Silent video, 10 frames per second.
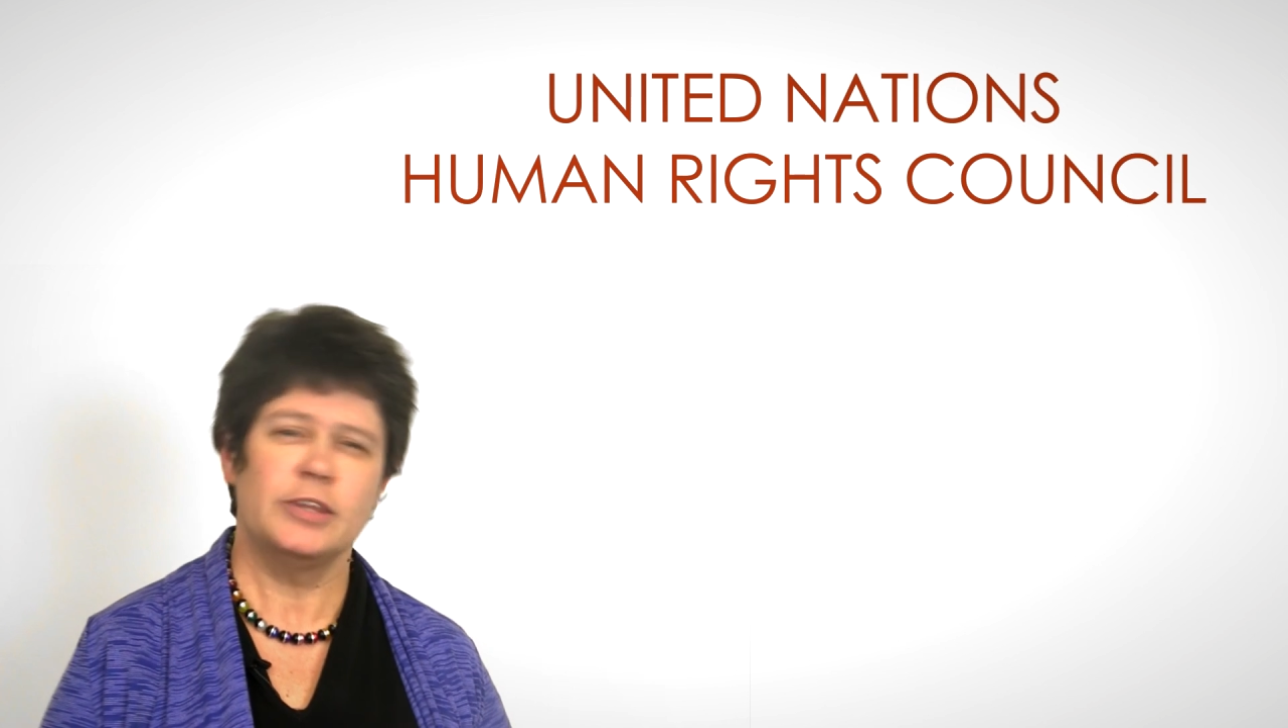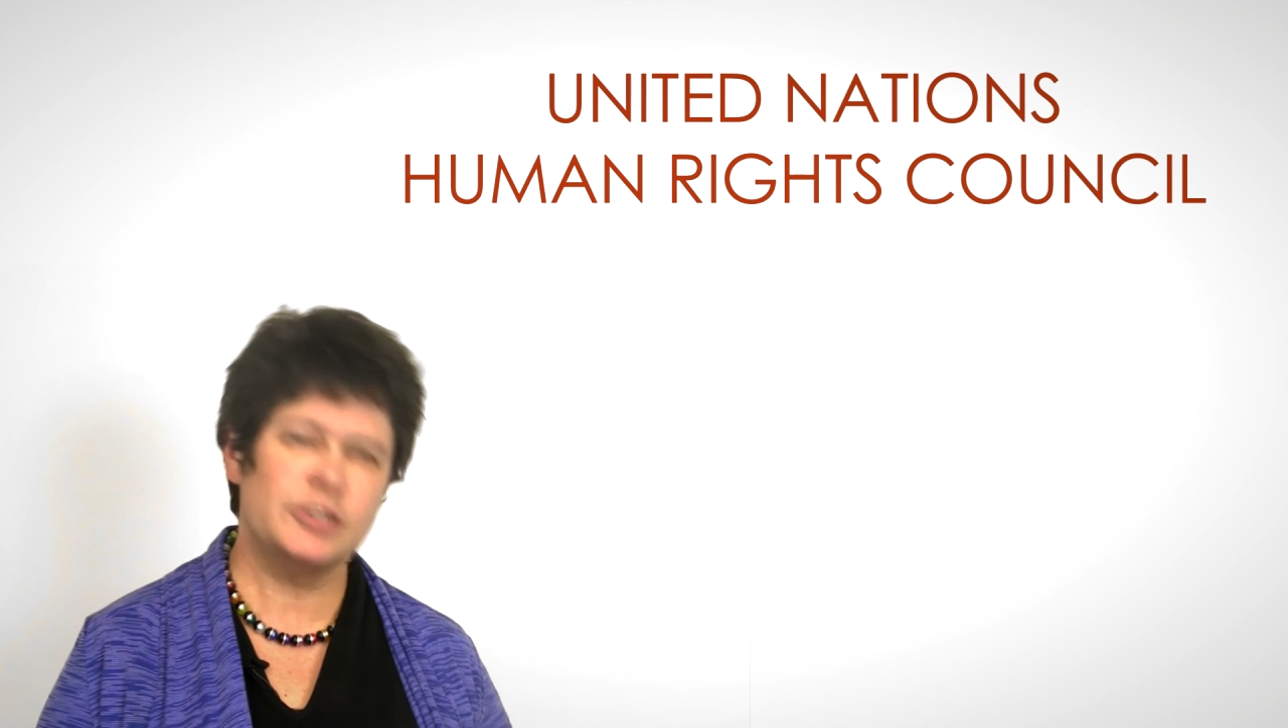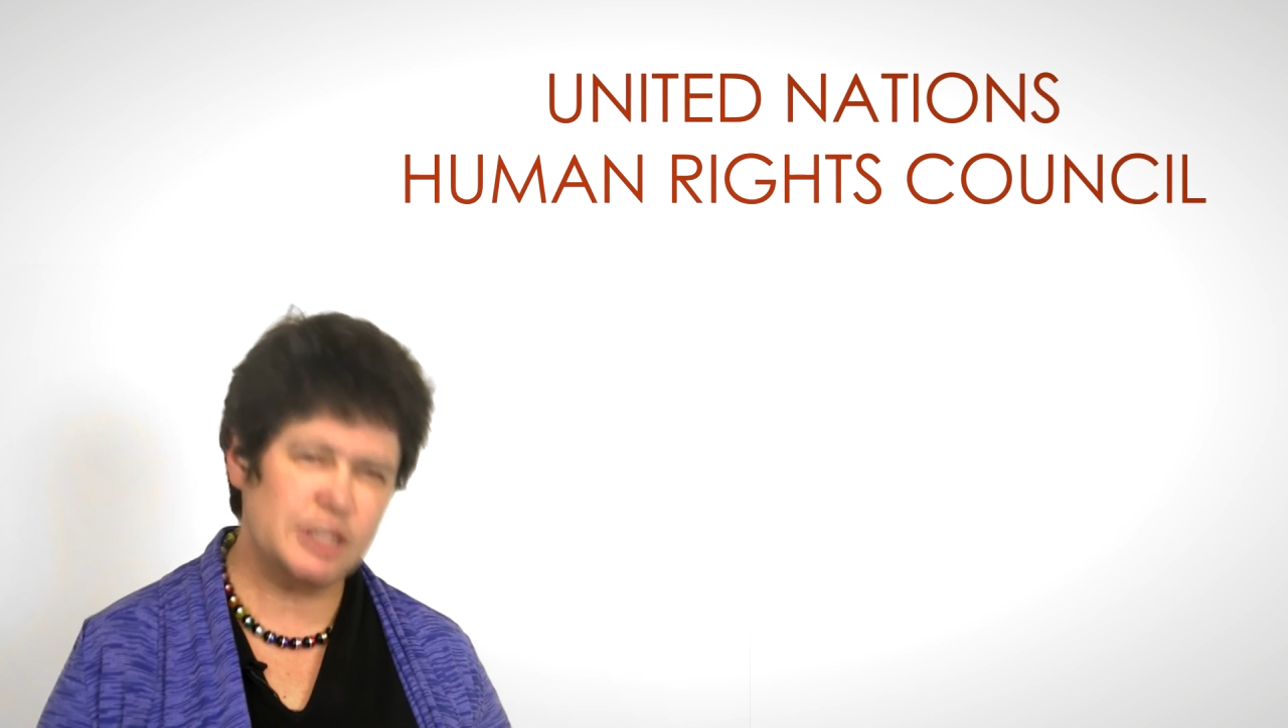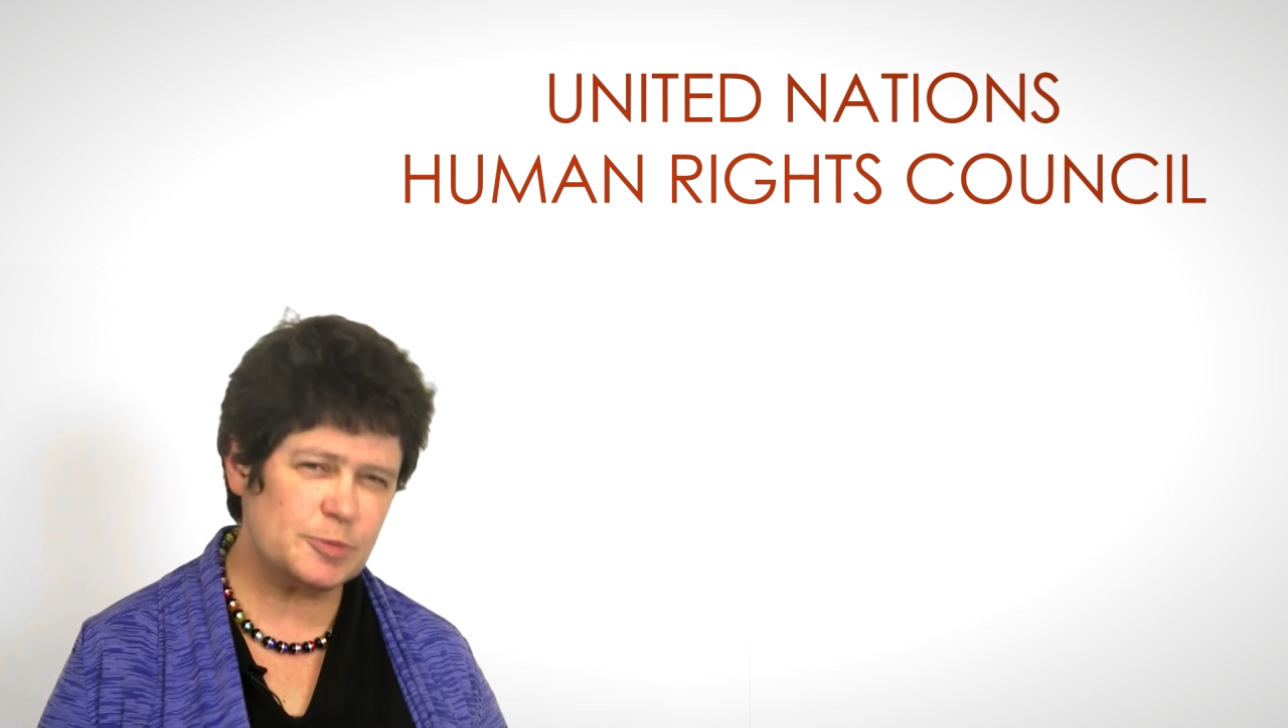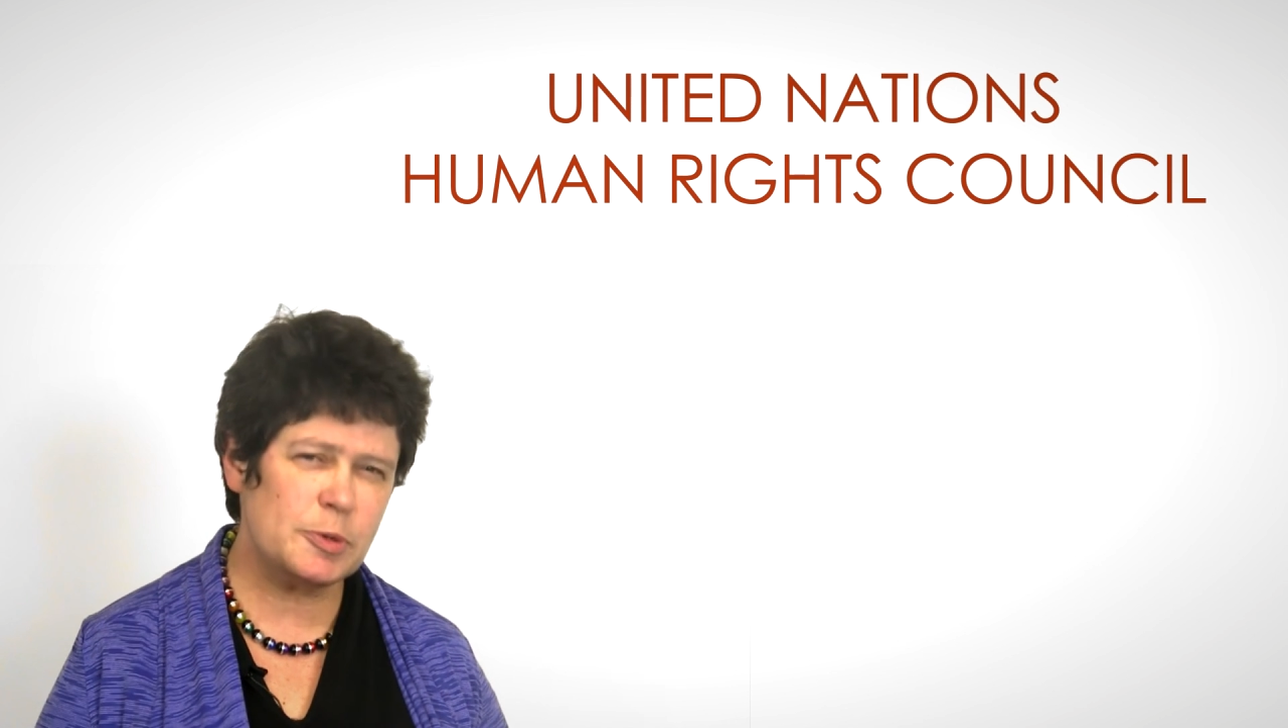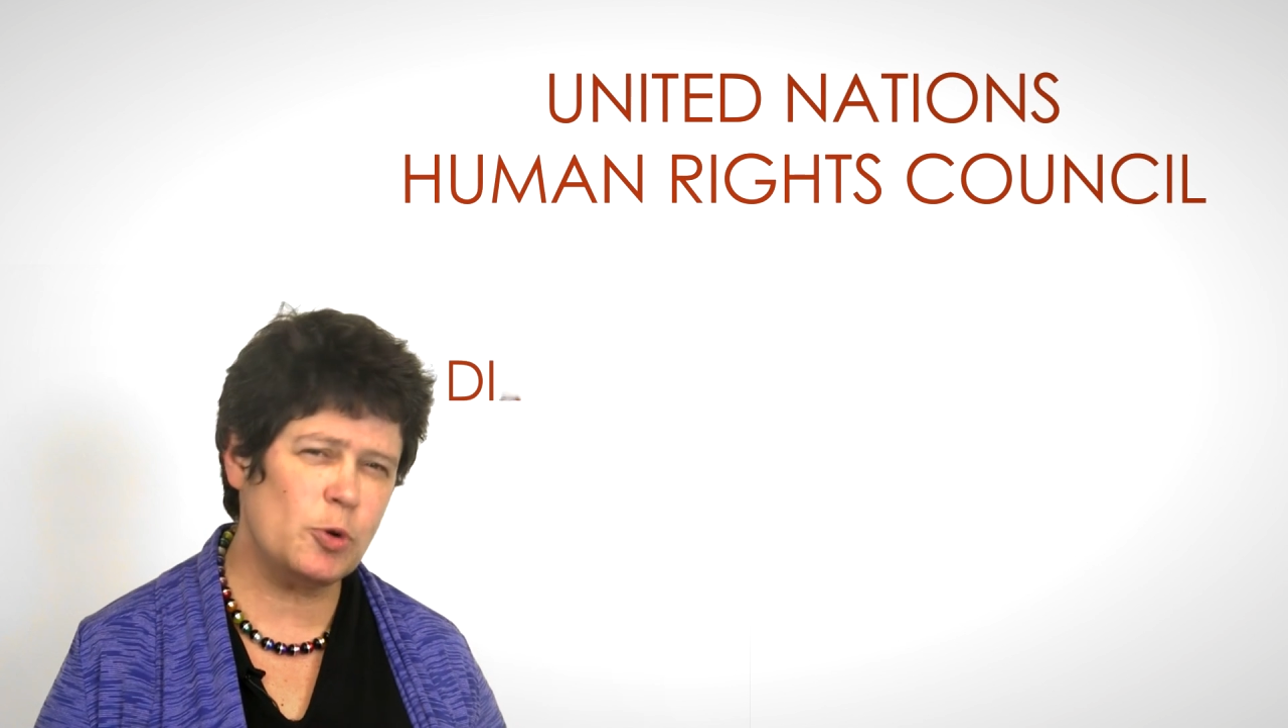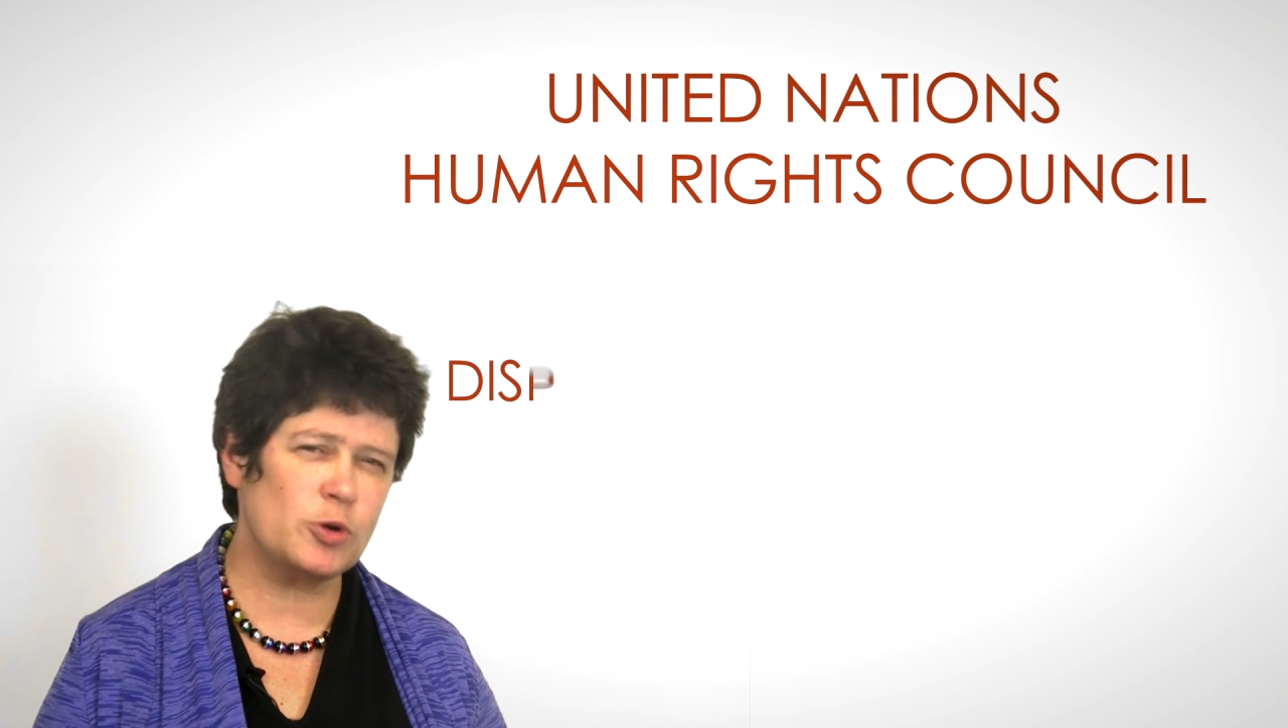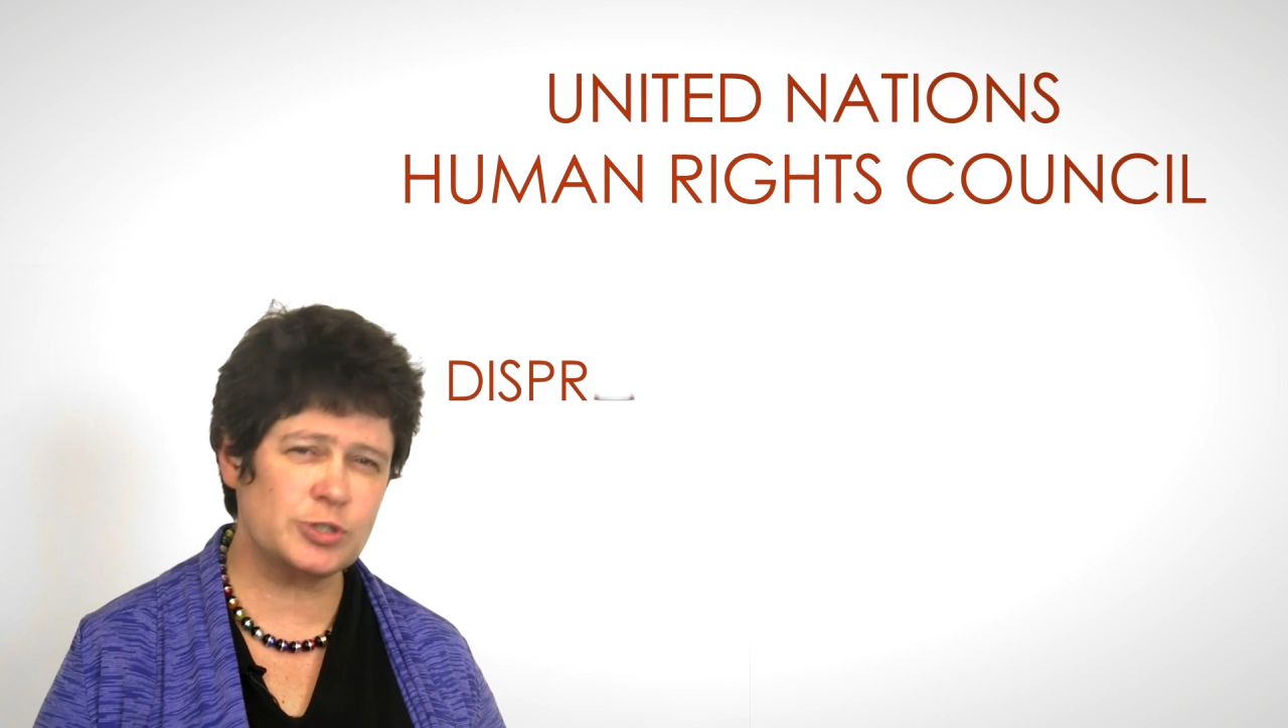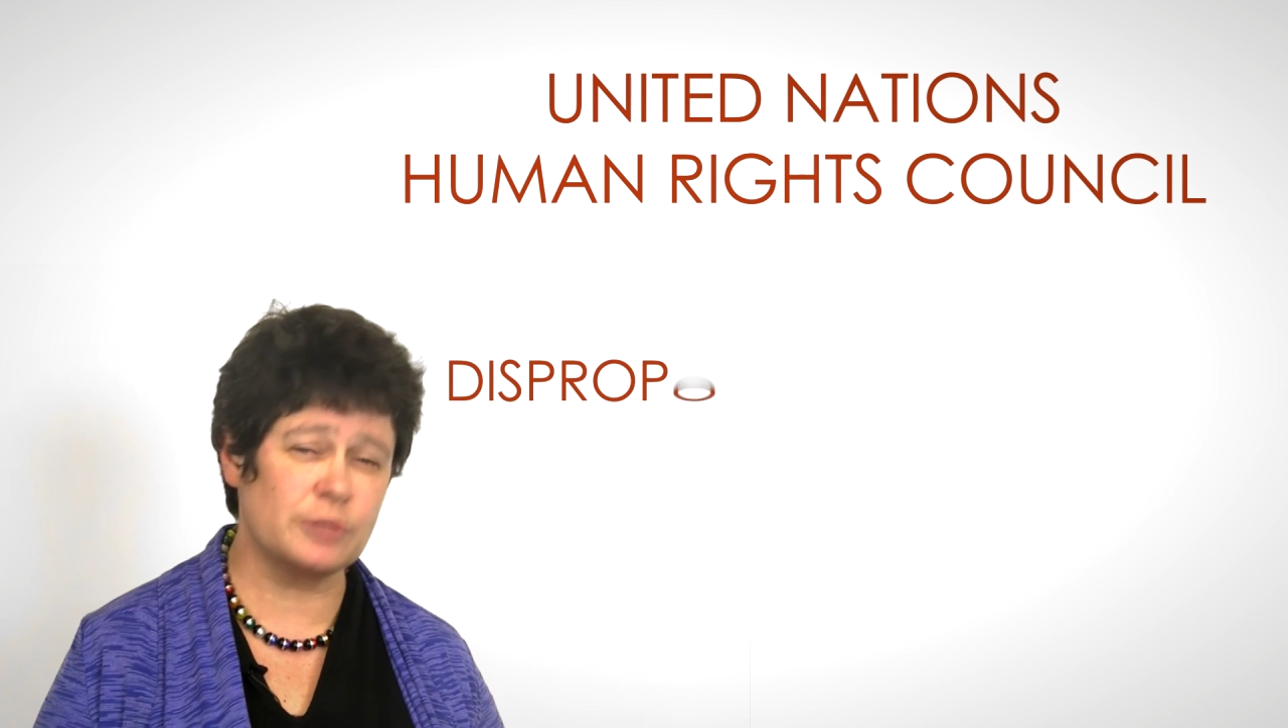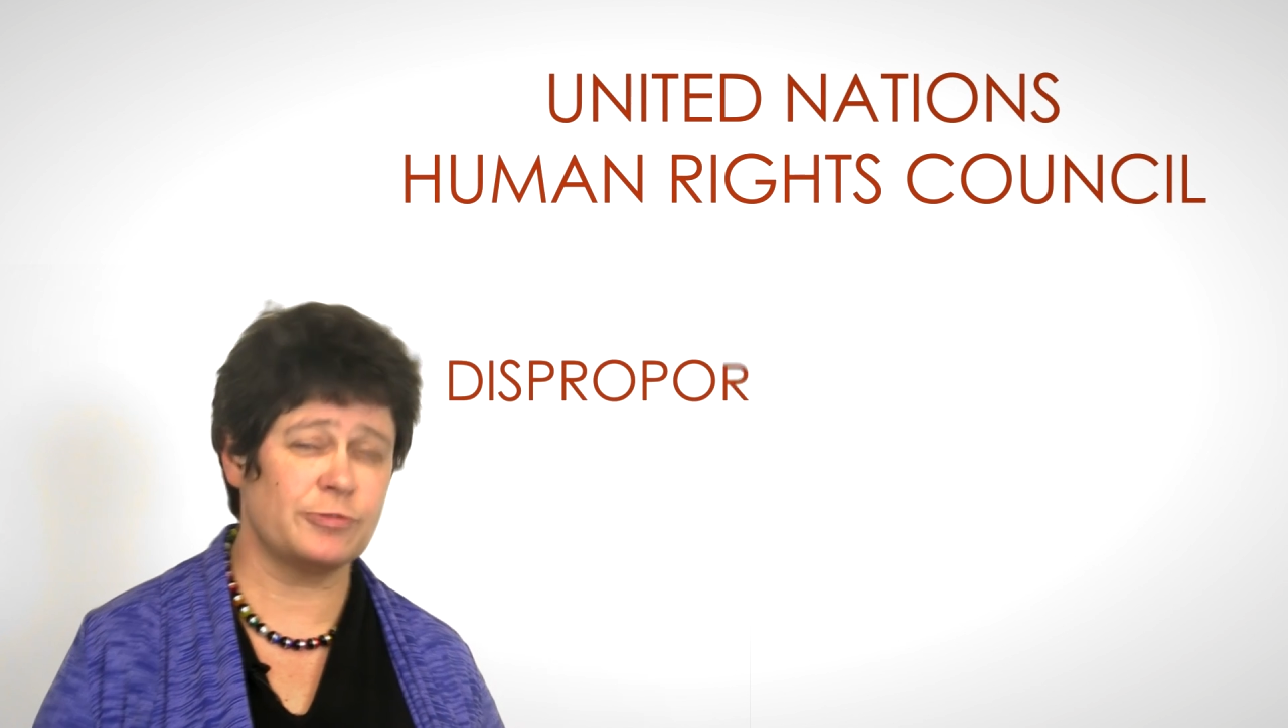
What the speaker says: The disproportionate